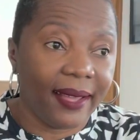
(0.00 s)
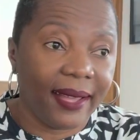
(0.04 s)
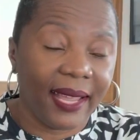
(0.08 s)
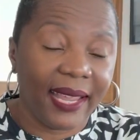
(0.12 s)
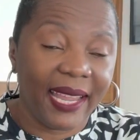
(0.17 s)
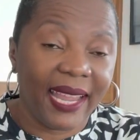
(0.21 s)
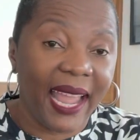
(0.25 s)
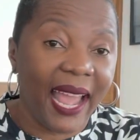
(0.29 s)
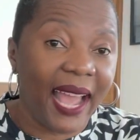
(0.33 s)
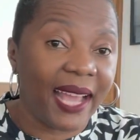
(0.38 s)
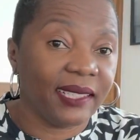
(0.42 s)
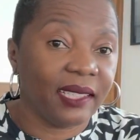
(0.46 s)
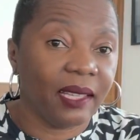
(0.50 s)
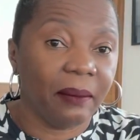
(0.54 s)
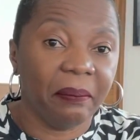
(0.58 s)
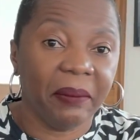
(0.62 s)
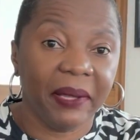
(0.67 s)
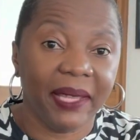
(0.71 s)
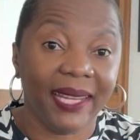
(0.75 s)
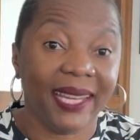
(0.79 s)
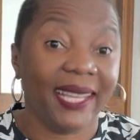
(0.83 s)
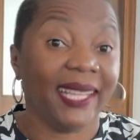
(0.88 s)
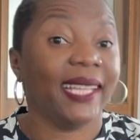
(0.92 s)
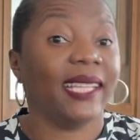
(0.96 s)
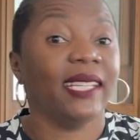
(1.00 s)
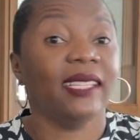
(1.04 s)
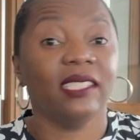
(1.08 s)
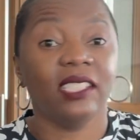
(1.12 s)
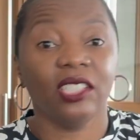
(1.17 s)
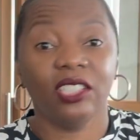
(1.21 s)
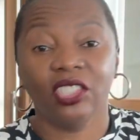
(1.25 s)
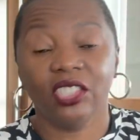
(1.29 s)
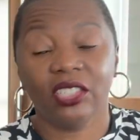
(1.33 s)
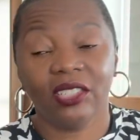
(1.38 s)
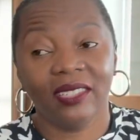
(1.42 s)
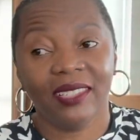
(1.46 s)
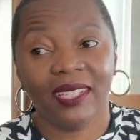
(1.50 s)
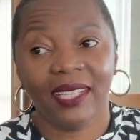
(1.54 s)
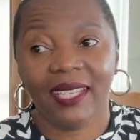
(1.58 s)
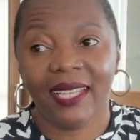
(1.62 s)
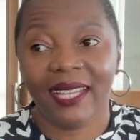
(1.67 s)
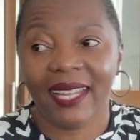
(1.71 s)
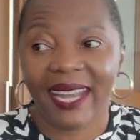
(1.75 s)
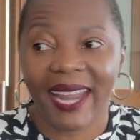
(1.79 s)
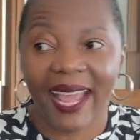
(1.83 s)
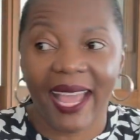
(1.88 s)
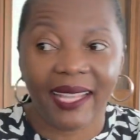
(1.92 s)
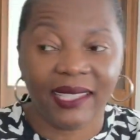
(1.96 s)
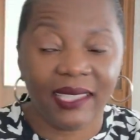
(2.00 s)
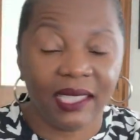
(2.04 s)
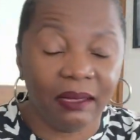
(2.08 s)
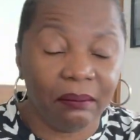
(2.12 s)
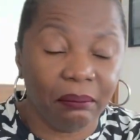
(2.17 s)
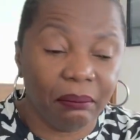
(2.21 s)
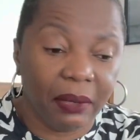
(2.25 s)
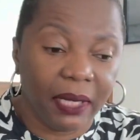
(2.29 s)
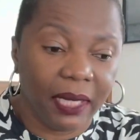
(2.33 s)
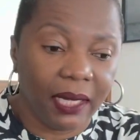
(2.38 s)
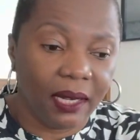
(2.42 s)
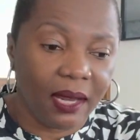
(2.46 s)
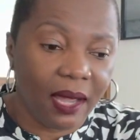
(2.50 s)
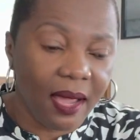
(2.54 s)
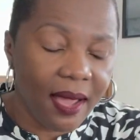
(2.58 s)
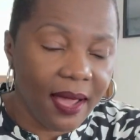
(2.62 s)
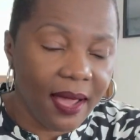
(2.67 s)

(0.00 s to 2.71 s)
It hasn't been an easy journey. It hasn't been